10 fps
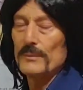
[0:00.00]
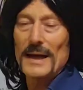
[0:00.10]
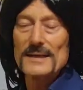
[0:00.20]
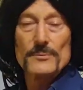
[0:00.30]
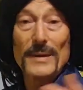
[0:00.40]

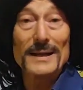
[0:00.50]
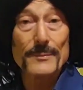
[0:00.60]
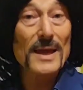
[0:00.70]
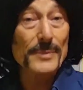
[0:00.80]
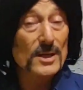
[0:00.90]

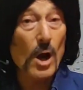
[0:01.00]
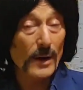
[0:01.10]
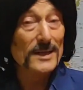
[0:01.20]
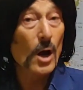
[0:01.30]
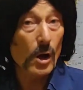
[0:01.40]
maybe no,
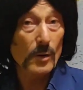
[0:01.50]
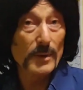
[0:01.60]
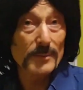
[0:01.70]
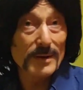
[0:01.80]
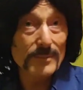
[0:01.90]
I know,
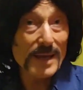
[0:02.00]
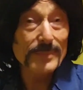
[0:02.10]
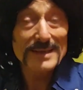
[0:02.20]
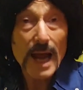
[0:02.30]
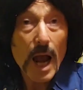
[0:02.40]
but
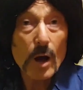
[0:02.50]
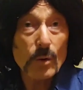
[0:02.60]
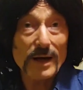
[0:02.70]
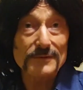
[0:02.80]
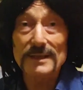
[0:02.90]
maybe
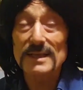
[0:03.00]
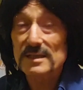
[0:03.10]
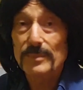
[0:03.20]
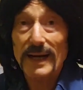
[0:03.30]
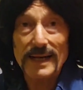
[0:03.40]
now after this
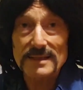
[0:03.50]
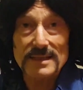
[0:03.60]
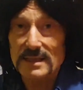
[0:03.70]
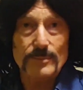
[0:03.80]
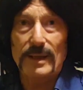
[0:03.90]

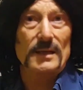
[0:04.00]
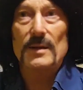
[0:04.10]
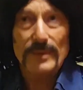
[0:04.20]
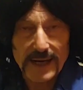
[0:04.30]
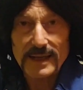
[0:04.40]
Brexit, bloody
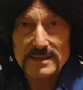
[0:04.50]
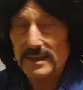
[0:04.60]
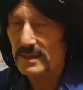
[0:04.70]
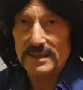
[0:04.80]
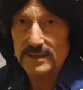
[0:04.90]

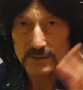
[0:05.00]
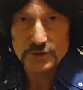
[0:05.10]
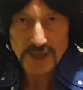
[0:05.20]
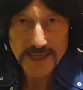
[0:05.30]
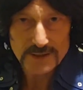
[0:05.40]
Brexit is all
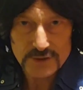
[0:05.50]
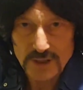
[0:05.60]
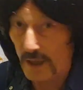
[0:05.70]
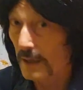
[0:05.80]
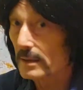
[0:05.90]
change.
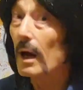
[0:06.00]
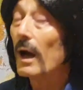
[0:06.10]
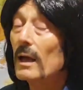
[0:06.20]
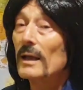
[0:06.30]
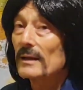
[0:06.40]
I
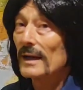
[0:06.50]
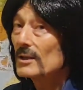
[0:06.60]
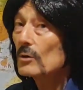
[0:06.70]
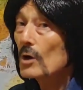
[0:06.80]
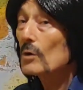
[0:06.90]

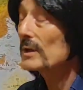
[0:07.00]
don't know